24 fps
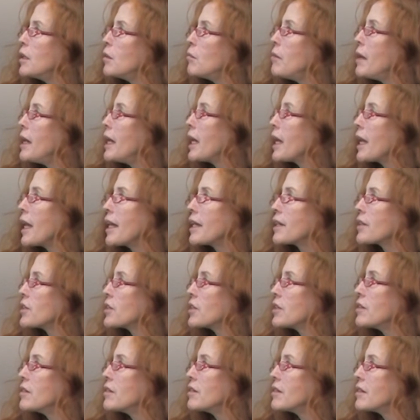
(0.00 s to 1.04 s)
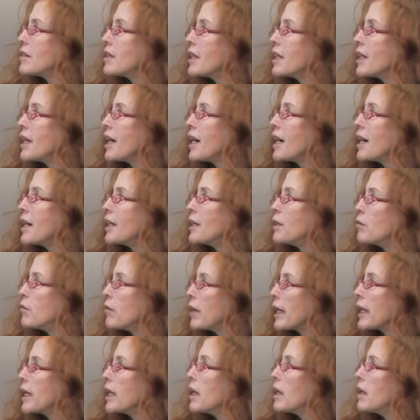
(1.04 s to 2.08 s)
bowel actions that are
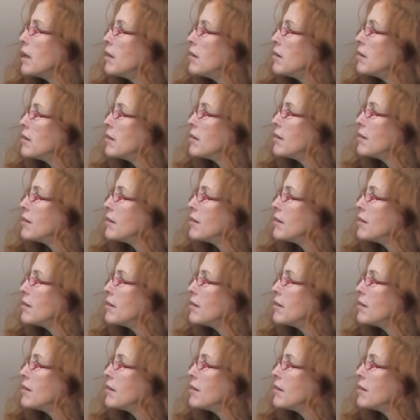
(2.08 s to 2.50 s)
irregular.